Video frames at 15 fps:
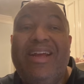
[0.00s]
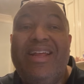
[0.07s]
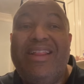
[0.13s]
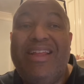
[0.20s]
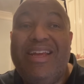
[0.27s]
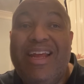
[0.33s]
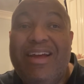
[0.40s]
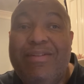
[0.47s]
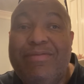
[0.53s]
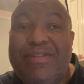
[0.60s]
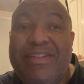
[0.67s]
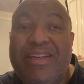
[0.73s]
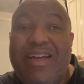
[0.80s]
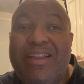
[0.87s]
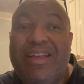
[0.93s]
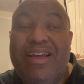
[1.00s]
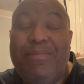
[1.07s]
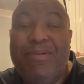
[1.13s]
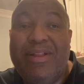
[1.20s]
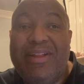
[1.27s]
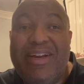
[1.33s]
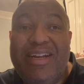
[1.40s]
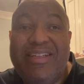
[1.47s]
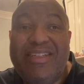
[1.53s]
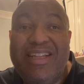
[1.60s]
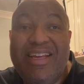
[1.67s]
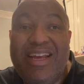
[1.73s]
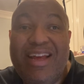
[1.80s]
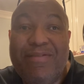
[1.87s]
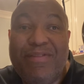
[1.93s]
in the gifts and the abilities and the
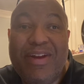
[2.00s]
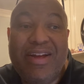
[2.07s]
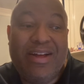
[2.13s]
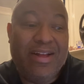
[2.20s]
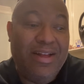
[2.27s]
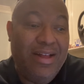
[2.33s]
gifting